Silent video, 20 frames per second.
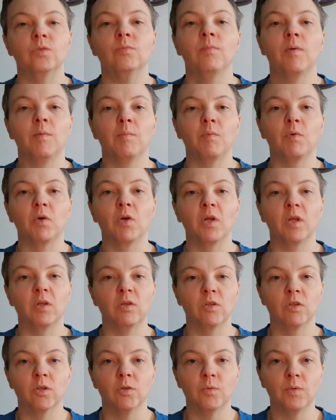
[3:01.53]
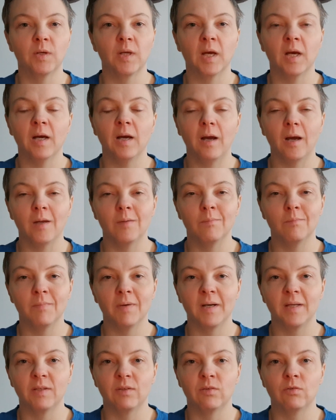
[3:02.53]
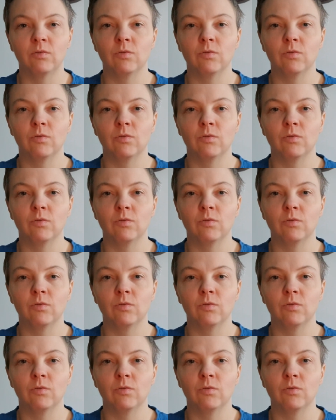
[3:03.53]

do my morning yoga. I might